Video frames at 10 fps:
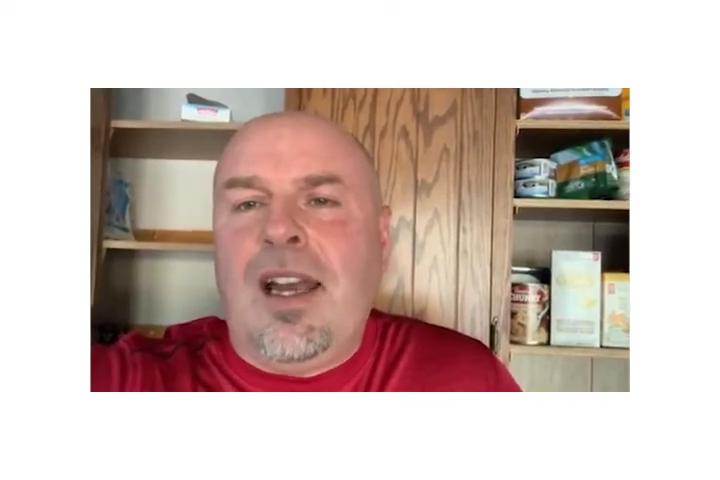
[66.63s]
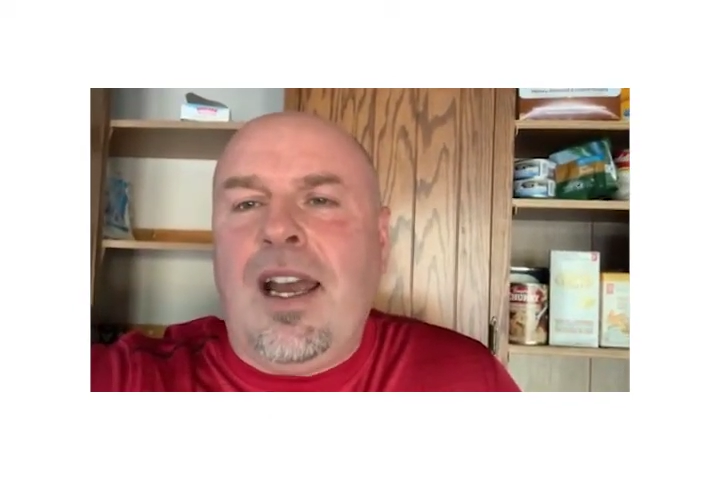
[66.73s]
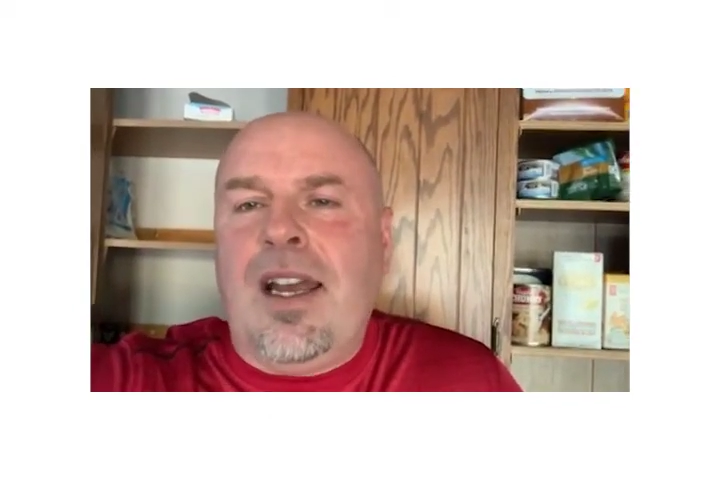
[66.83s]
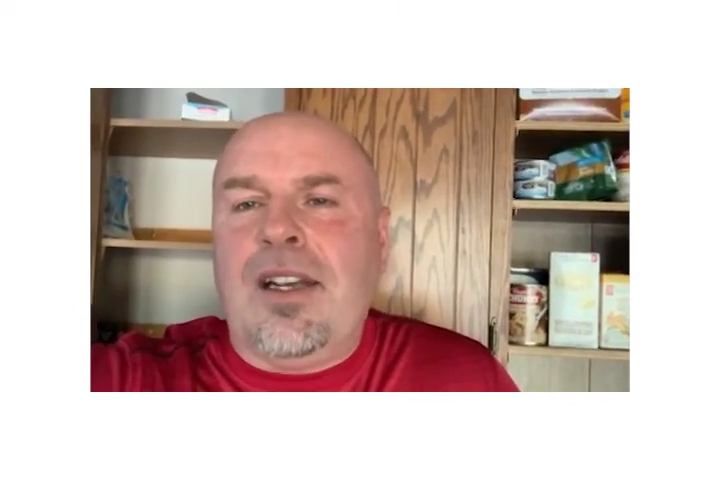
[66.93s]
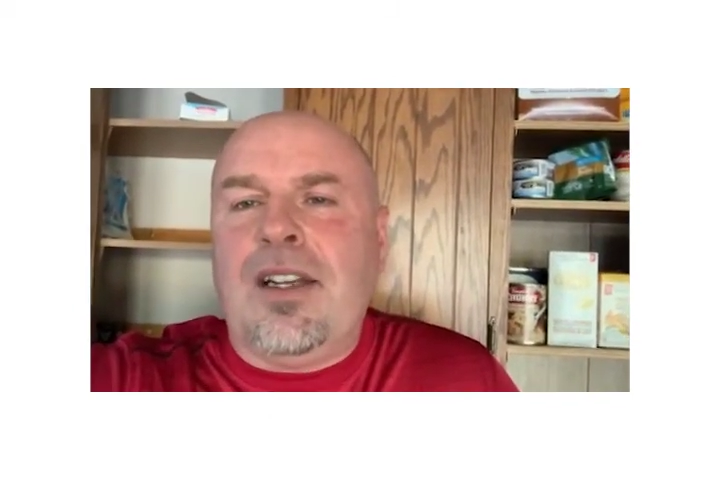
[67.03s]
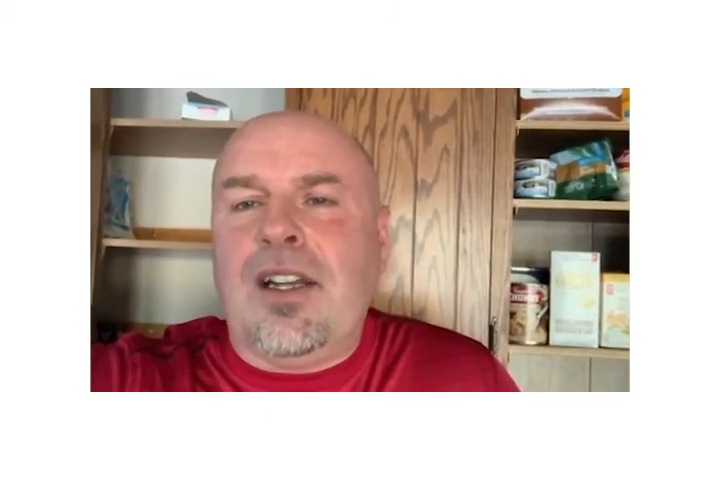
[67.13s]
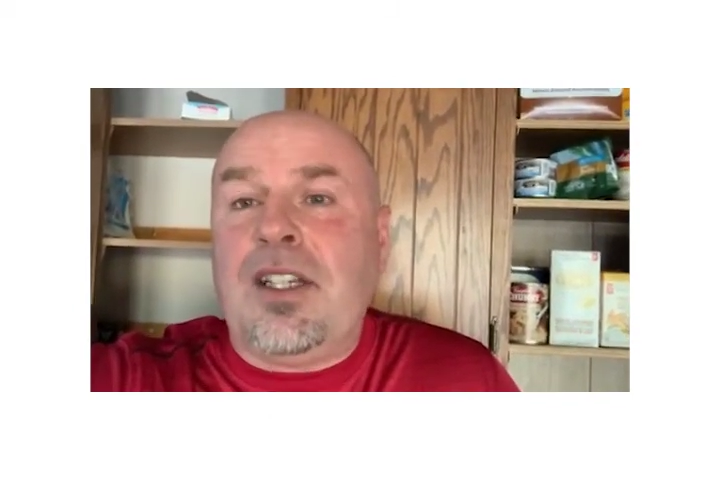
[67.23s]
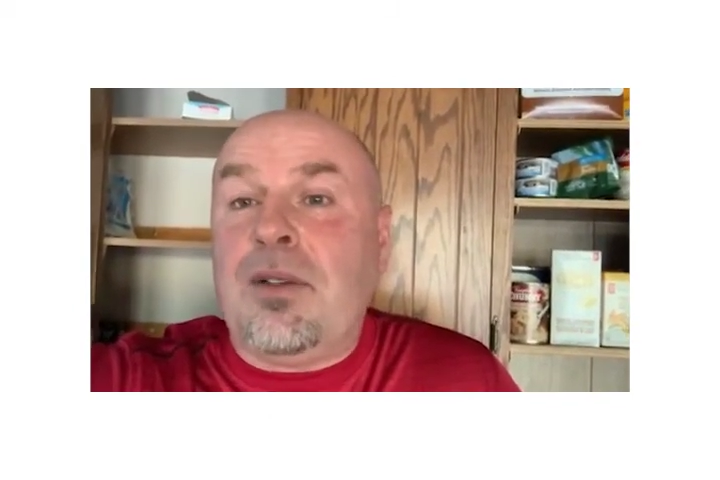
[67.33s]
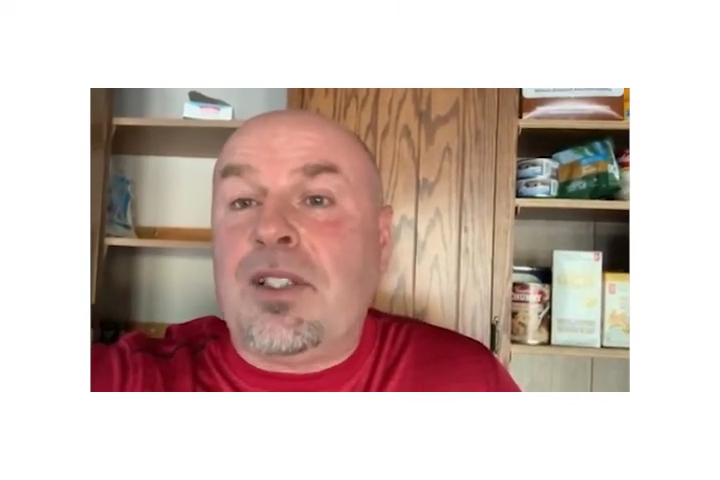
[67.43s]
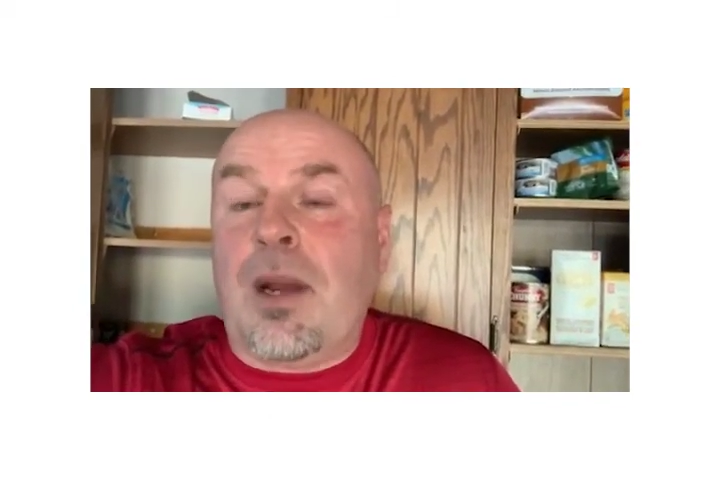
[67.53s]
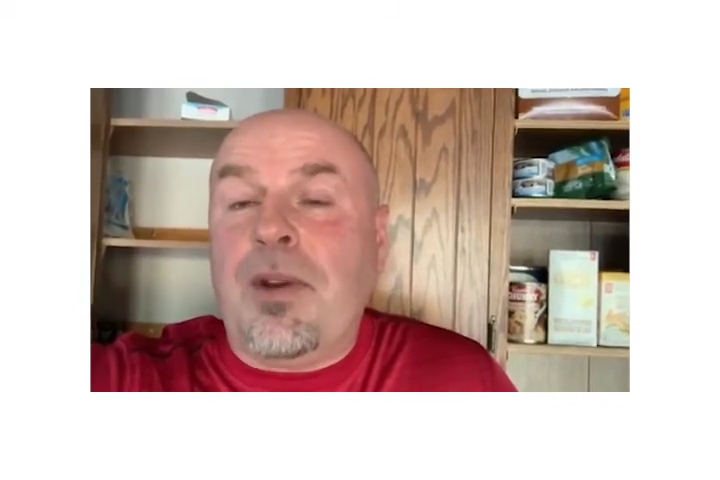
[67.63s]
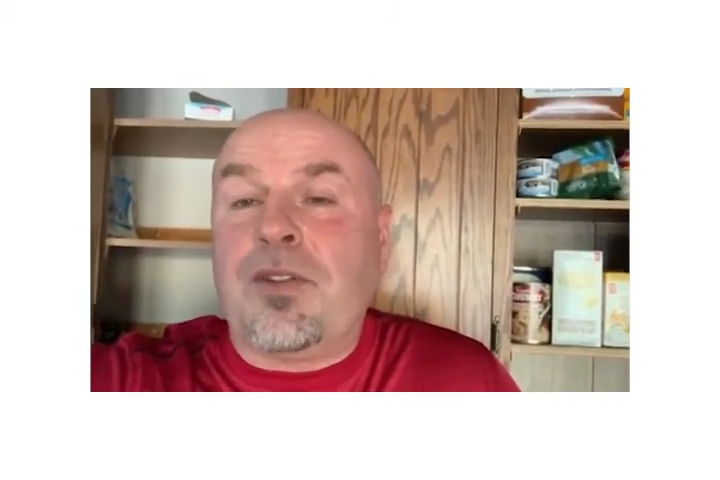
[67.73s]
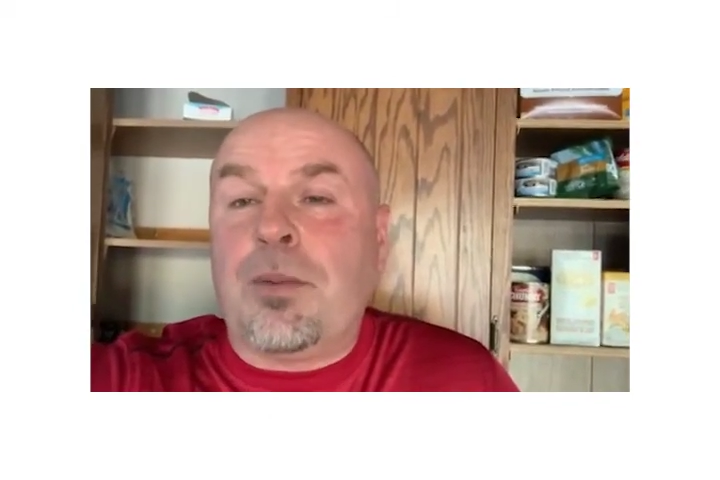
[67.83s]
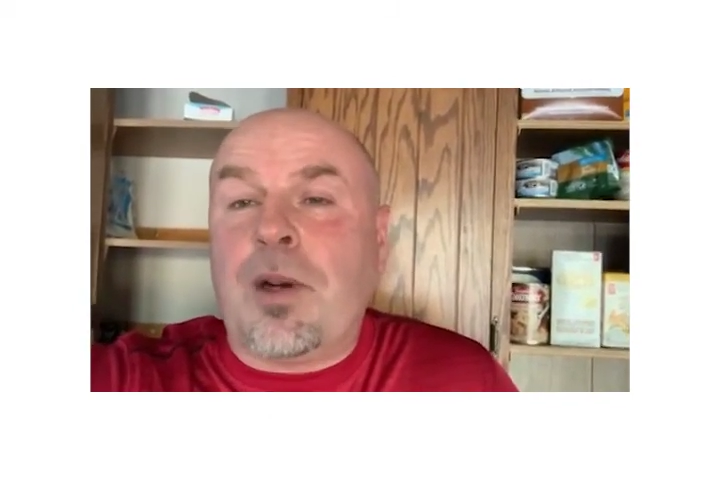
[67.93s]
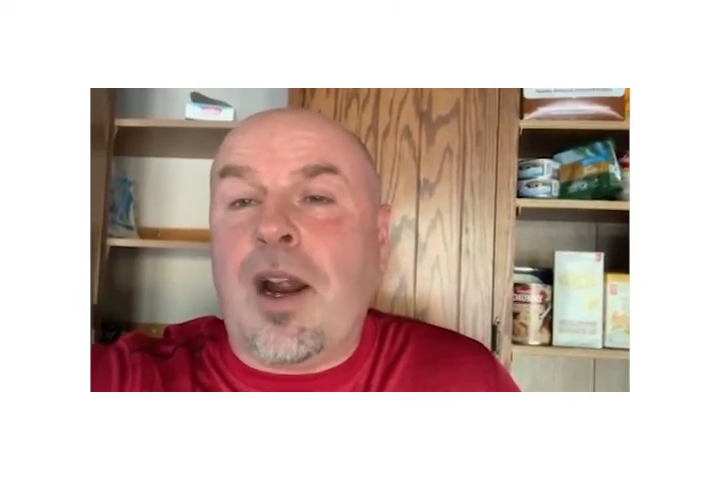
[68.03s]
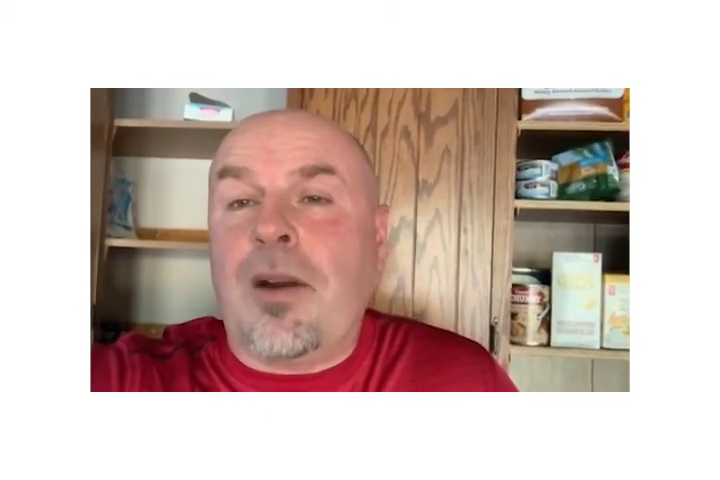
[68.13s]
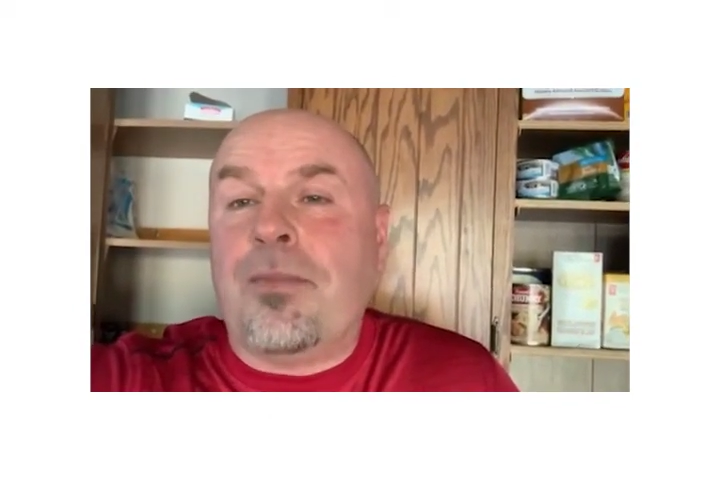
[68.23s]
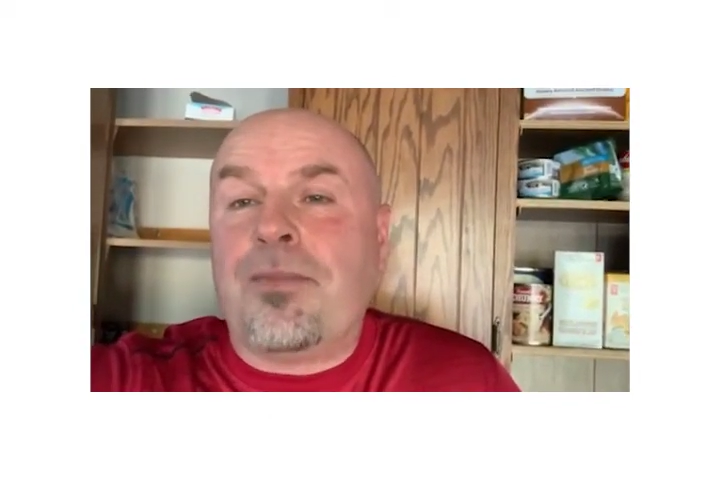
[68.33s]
and she was coming for prayer.